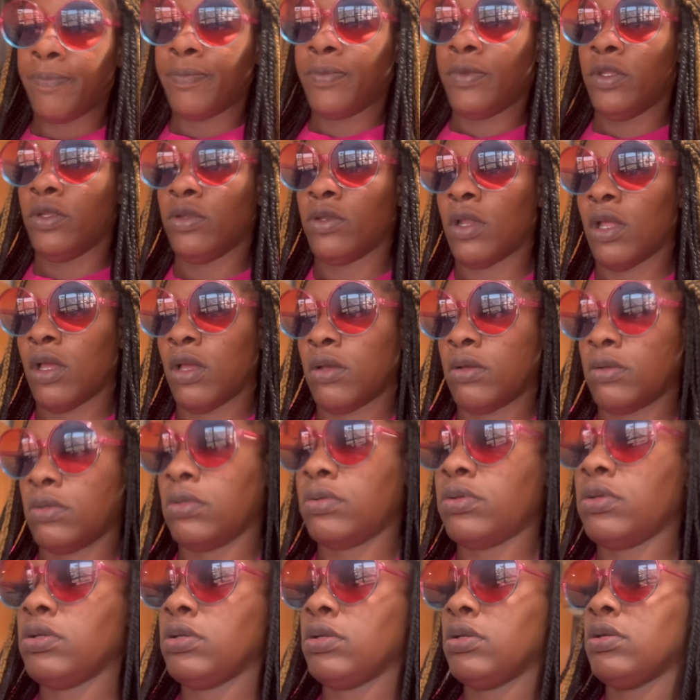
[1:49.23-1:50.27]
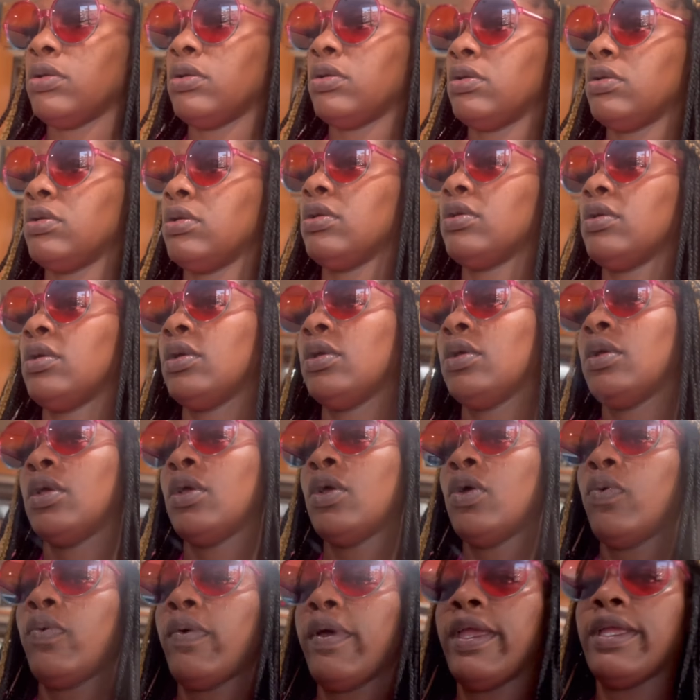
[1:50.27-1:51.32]
you know,
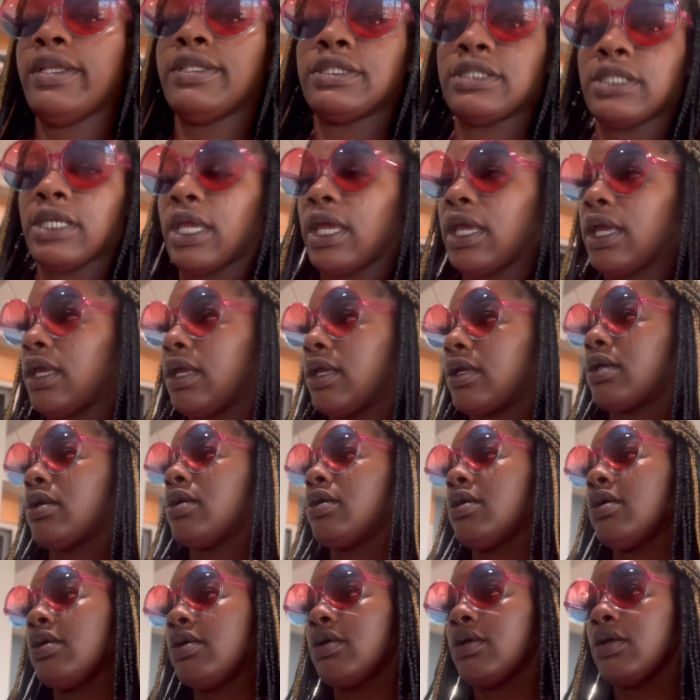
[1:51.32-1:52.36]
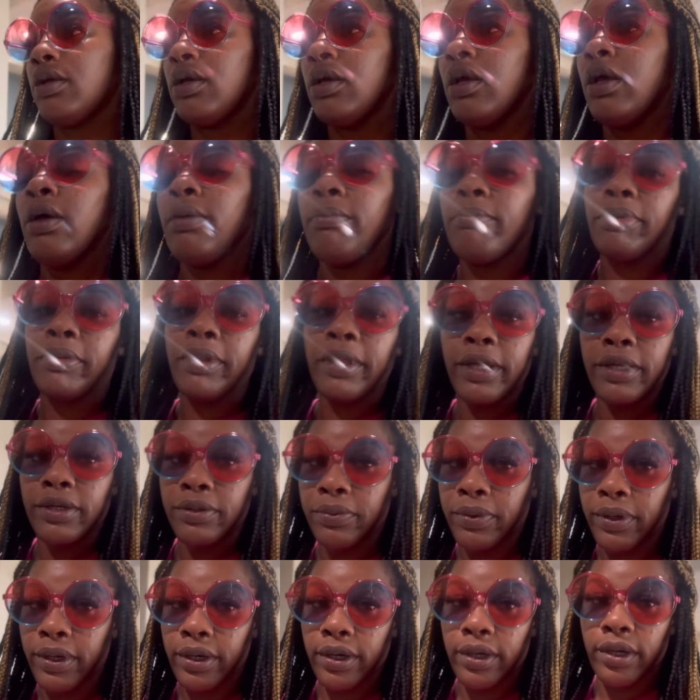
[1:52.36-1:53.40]
weight check, blood
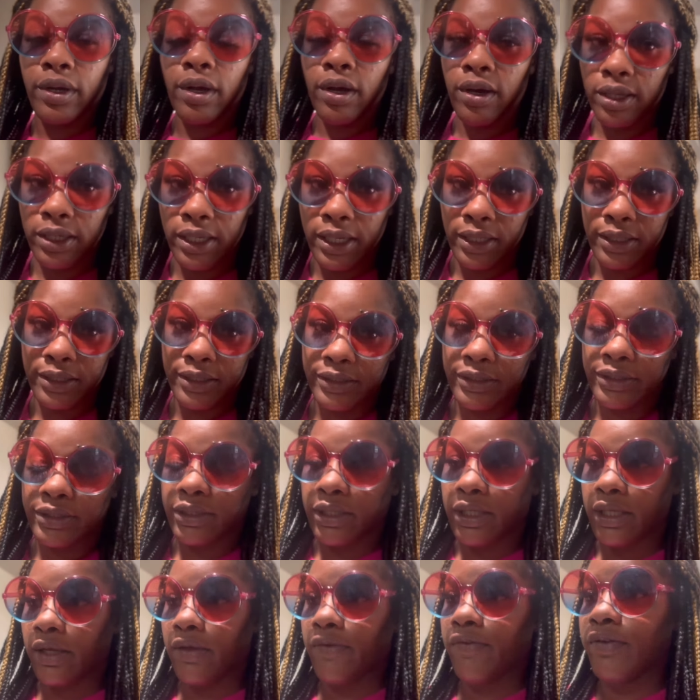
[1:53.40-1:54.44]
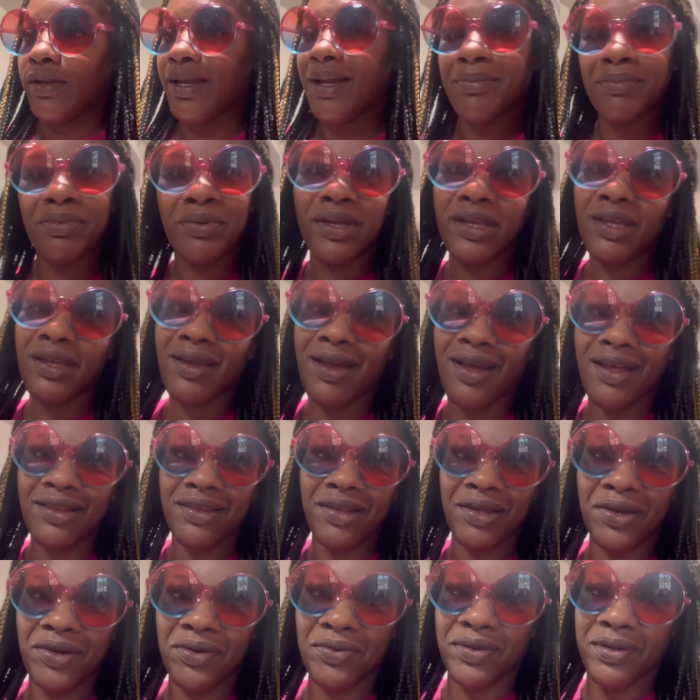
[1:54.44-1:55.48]
work, all that good stuff. And I'm bringing y'all
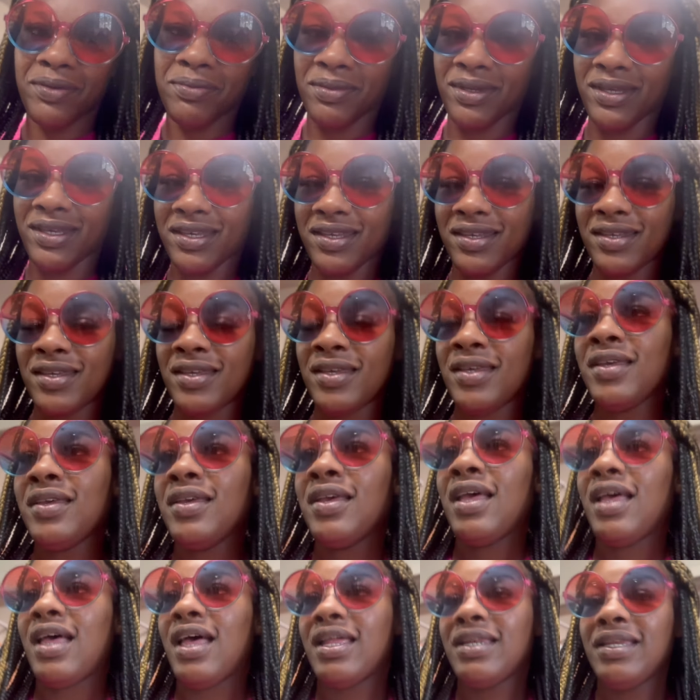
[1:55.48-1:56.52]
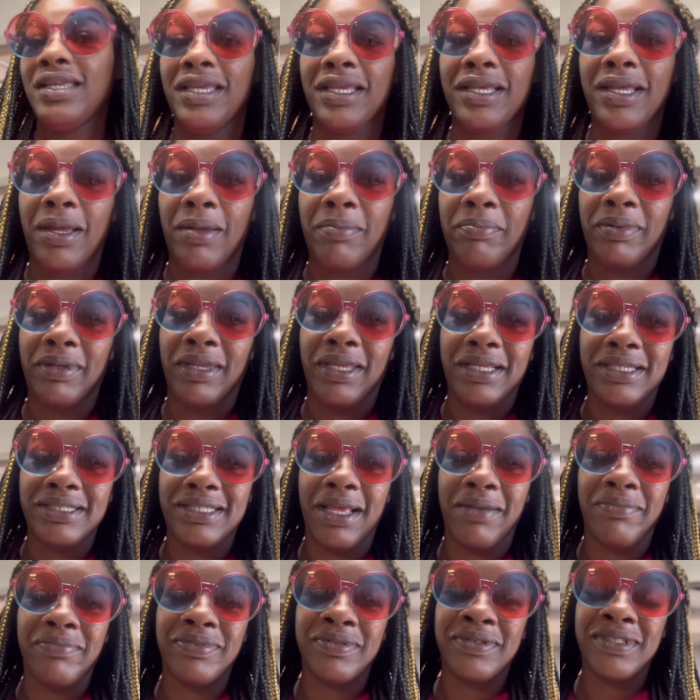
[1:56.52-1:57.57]
along with me. I need company because
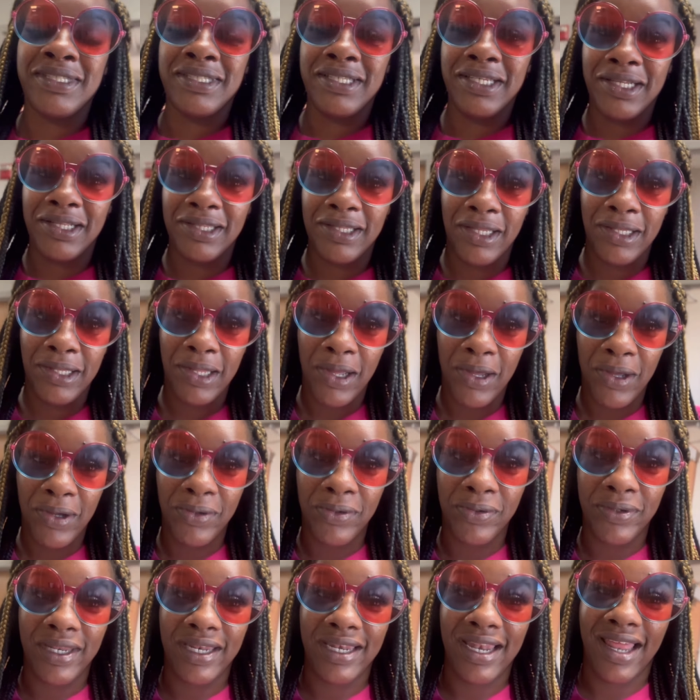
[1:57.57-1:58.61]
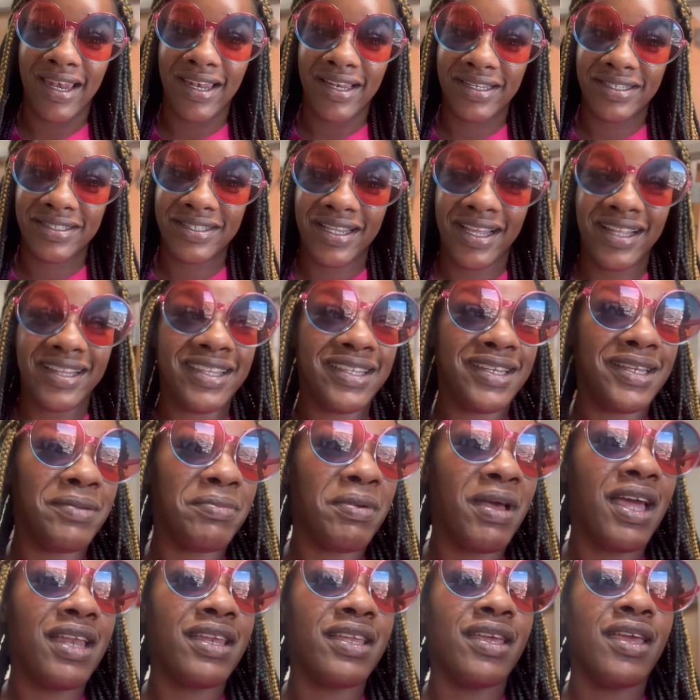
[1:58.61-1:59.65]
I'm still alone and I didn't tell
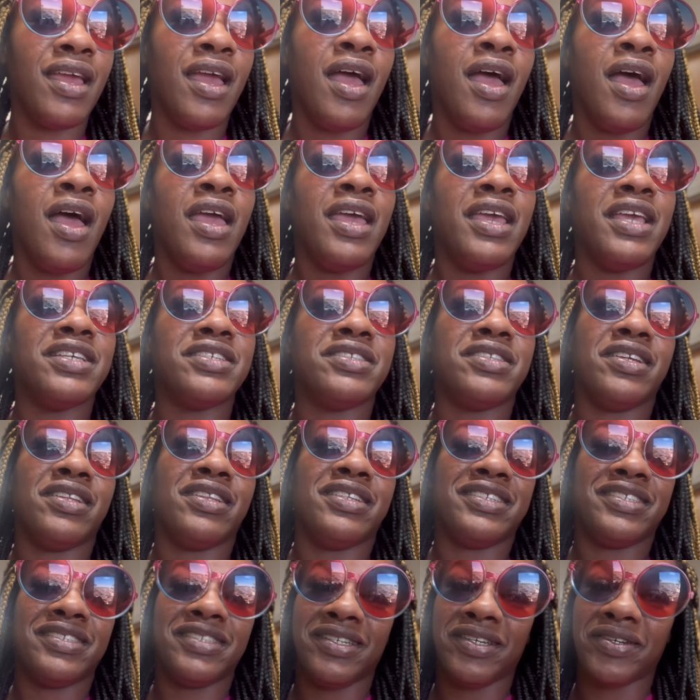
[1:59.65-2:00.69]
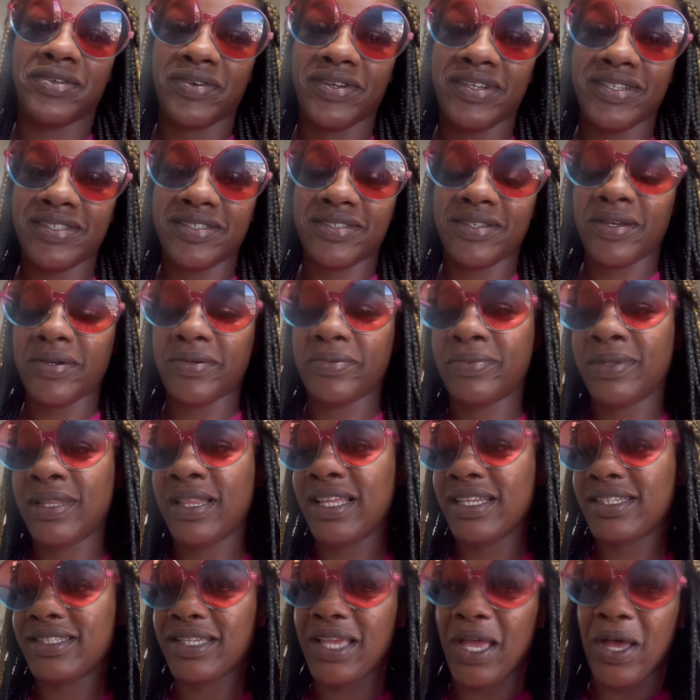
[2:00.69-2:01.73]
anybody. It's still a secret, so
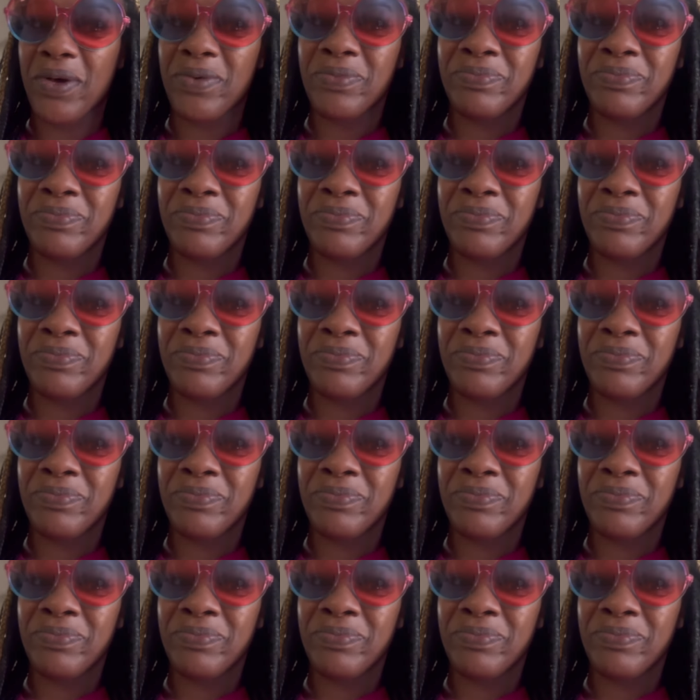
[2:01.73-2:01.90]
let's go.